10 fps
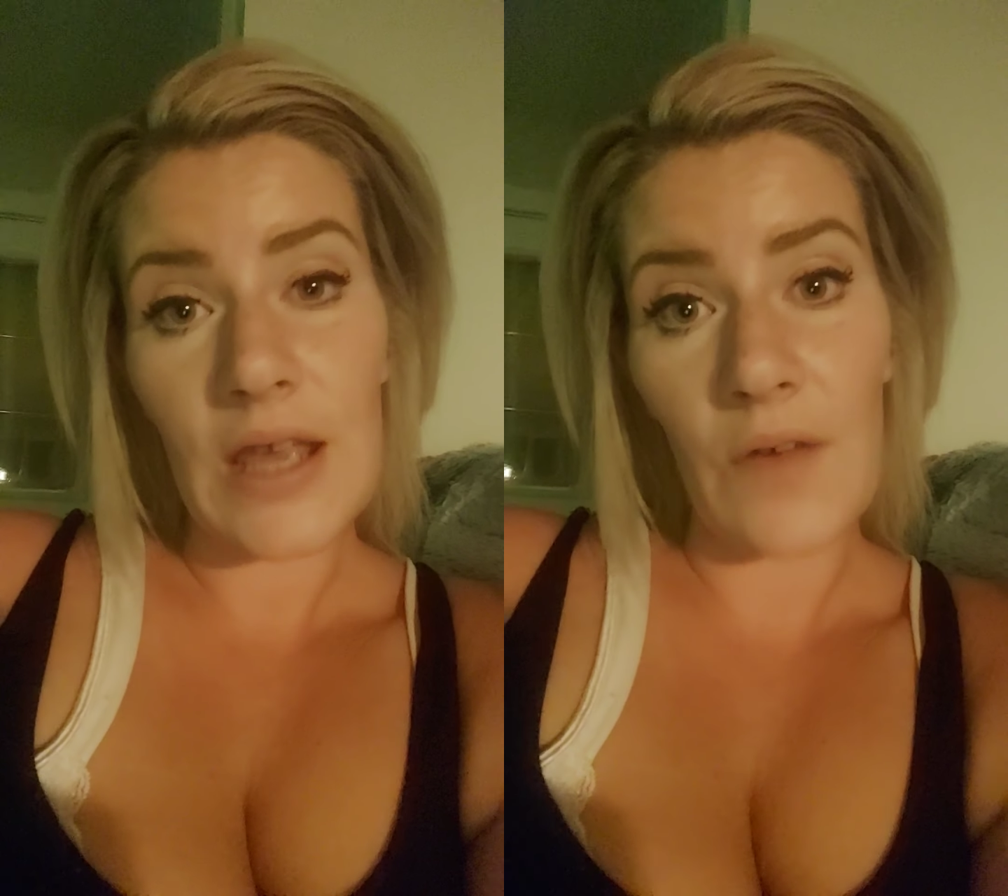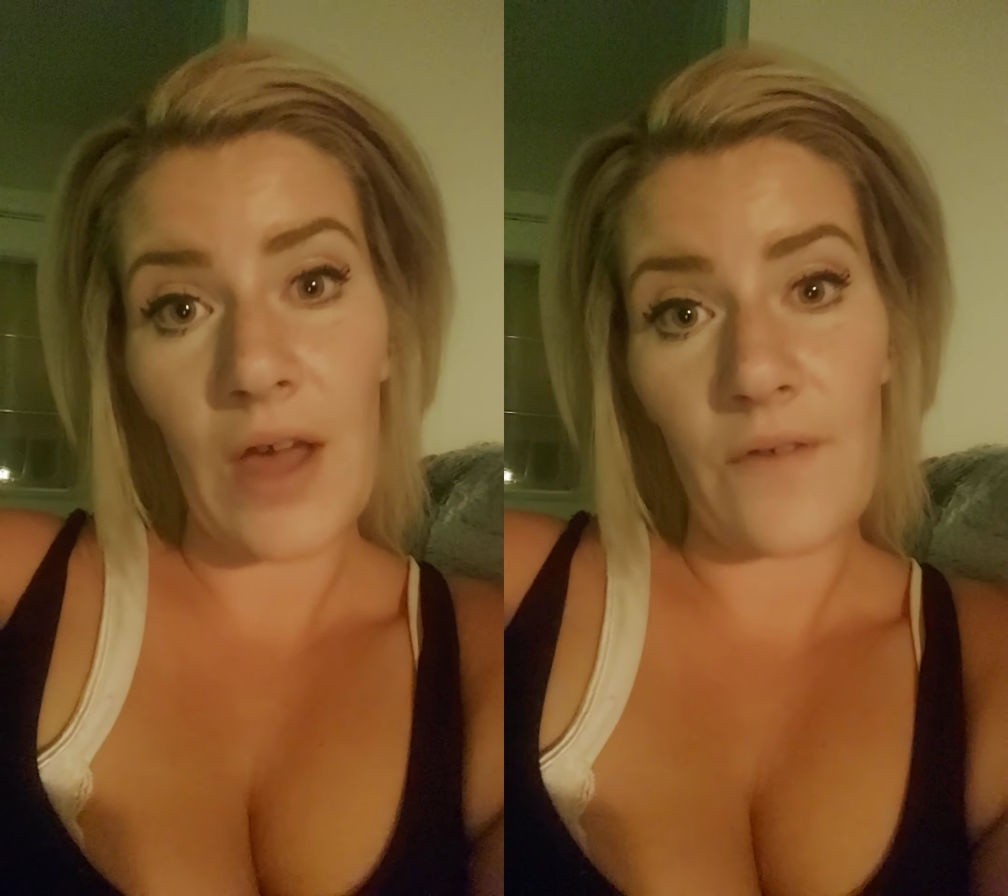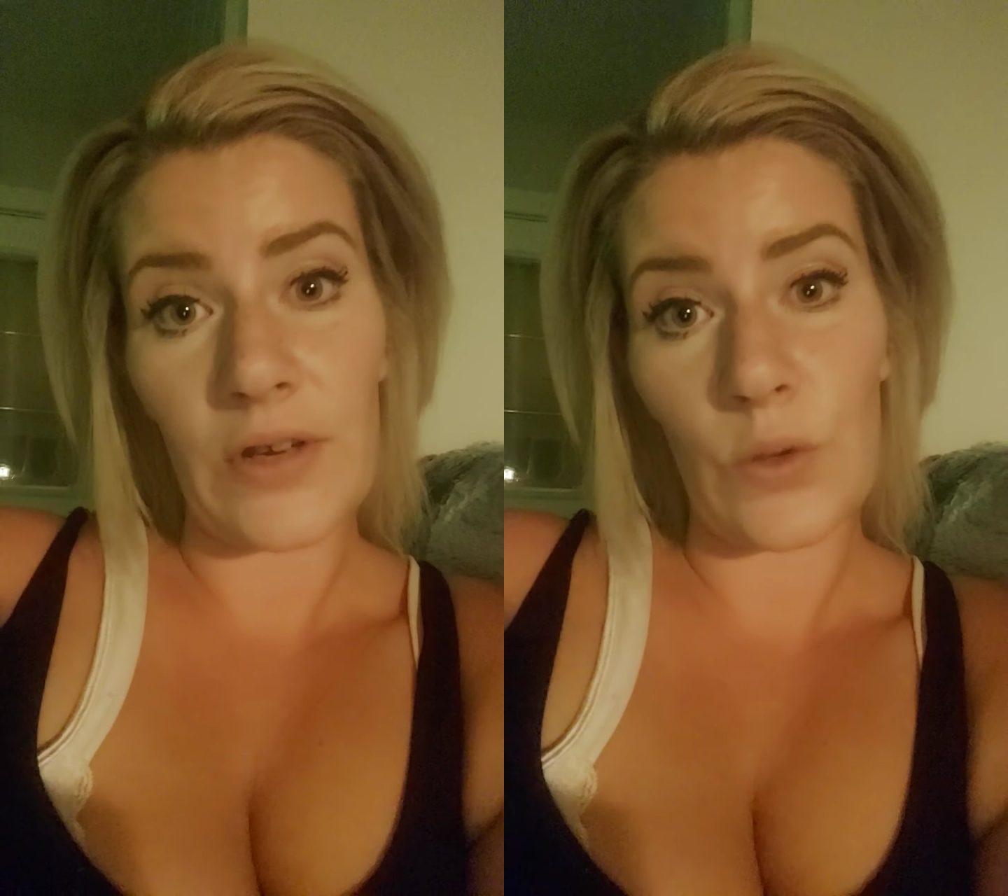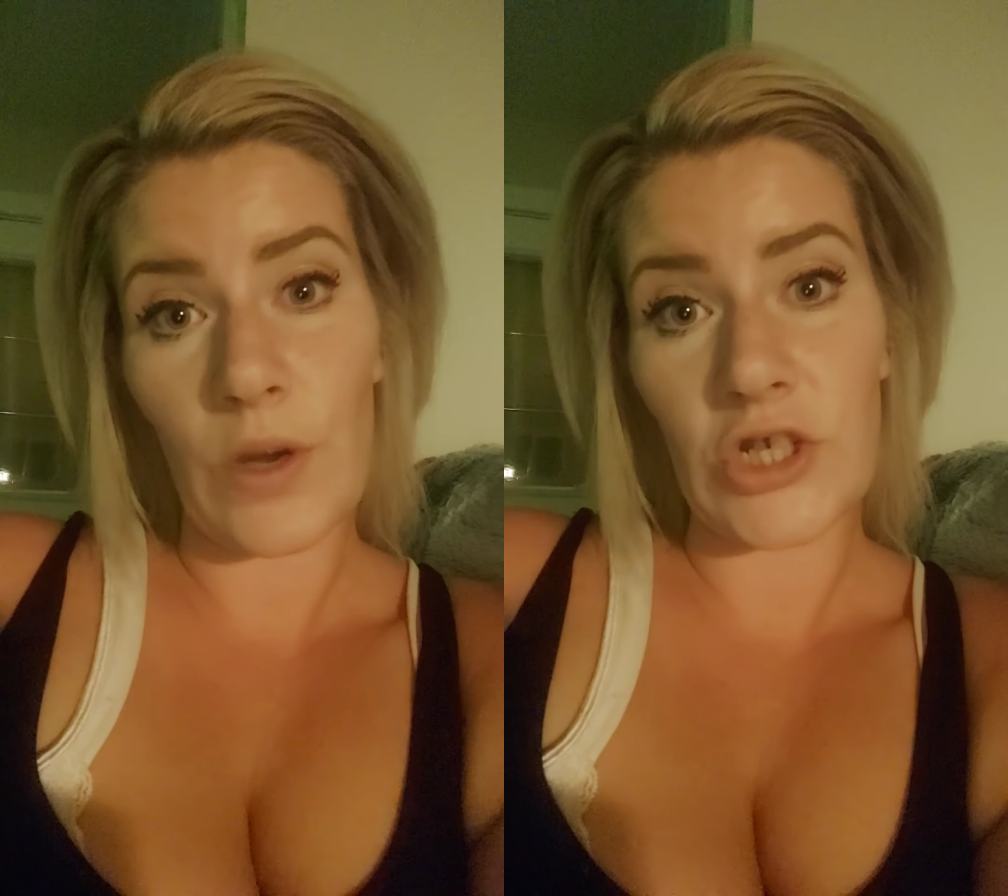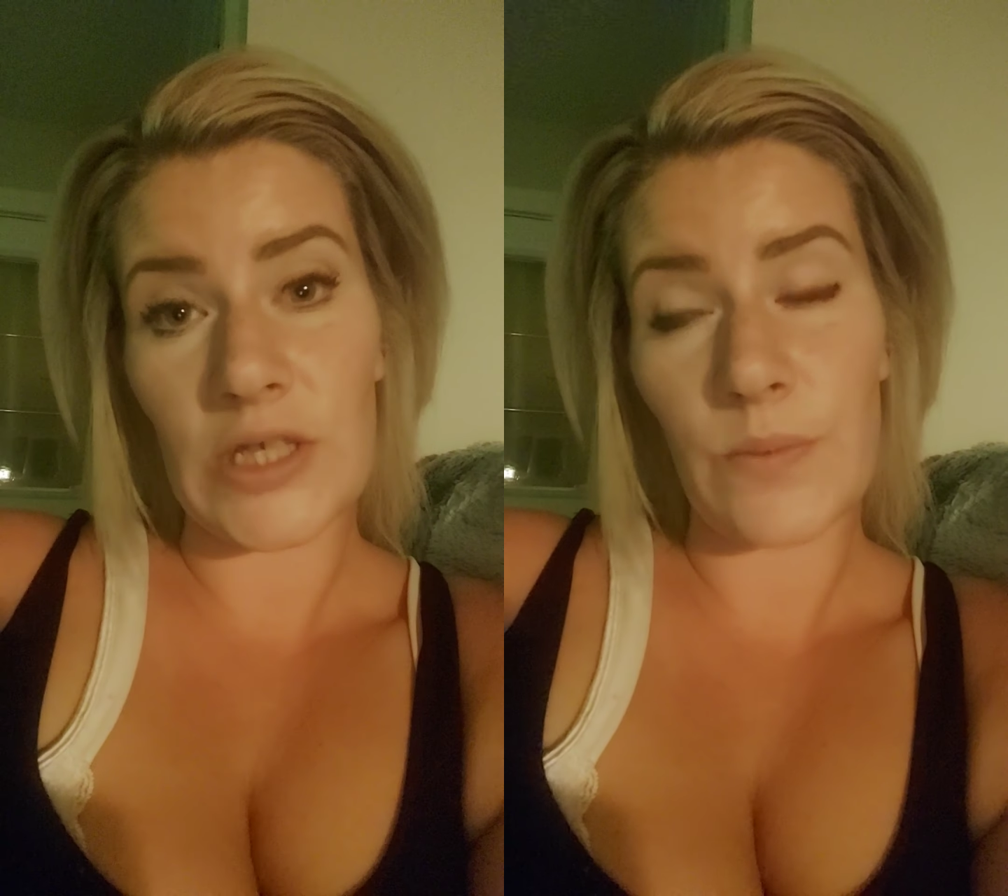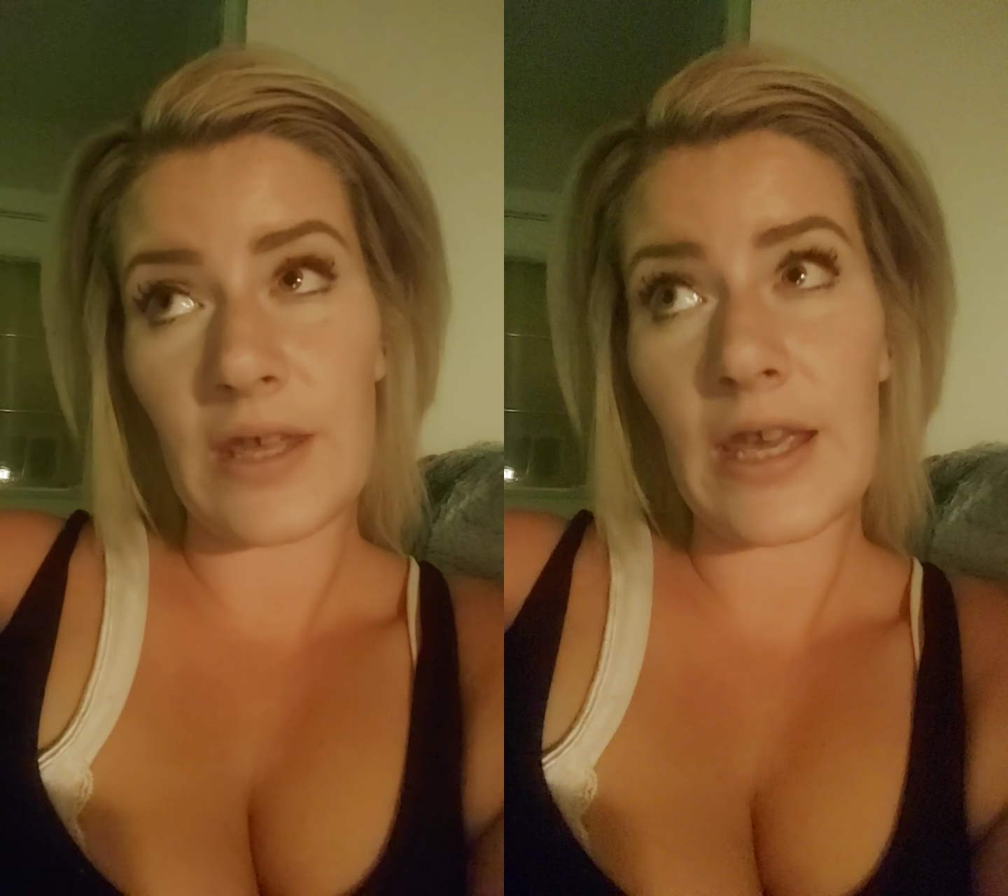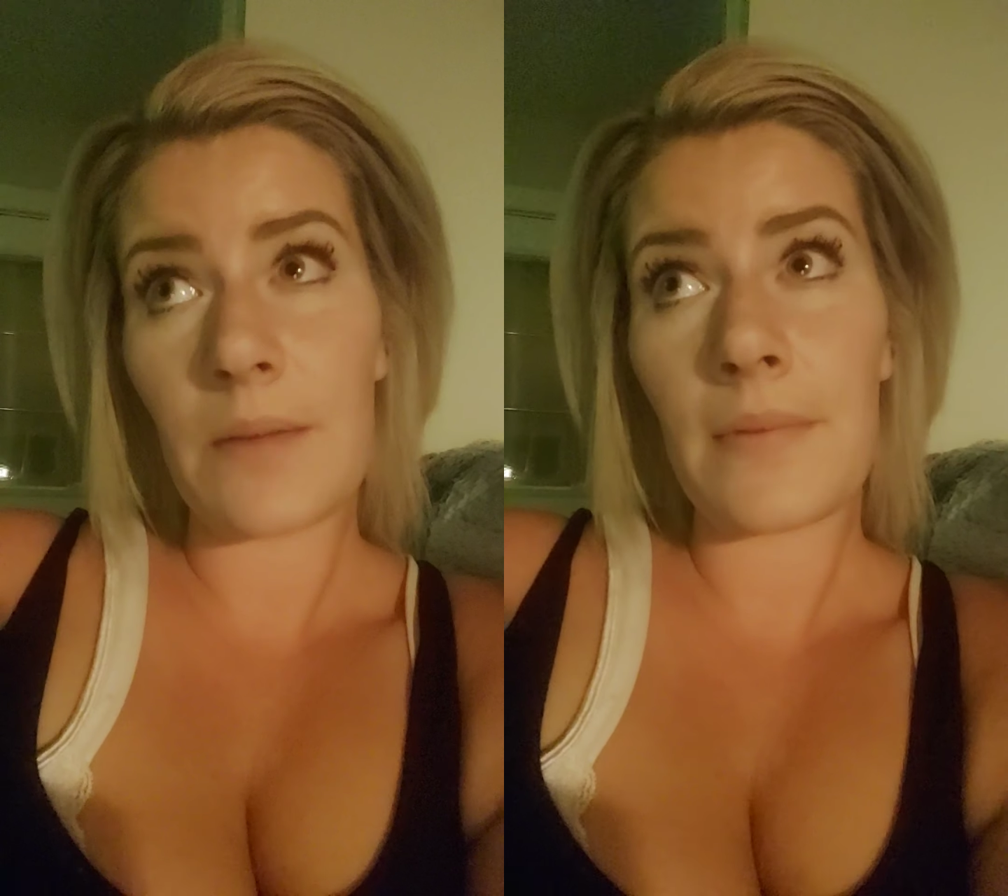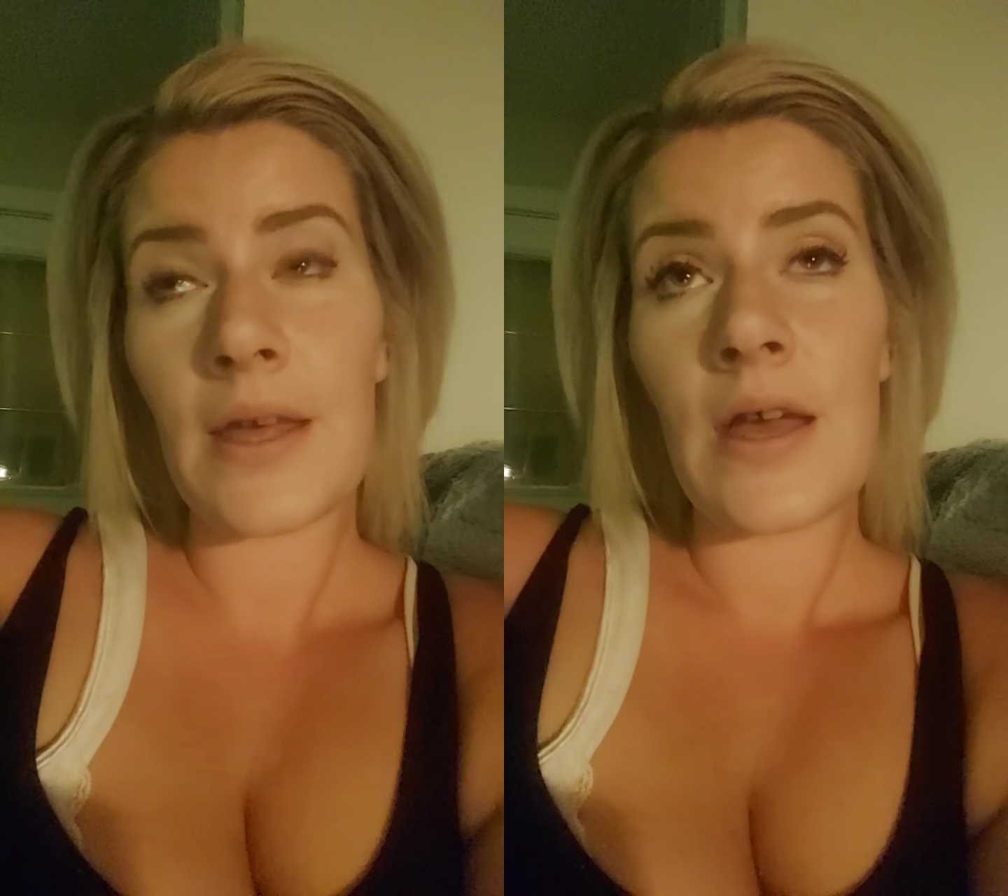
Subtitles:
if I have any questions with him.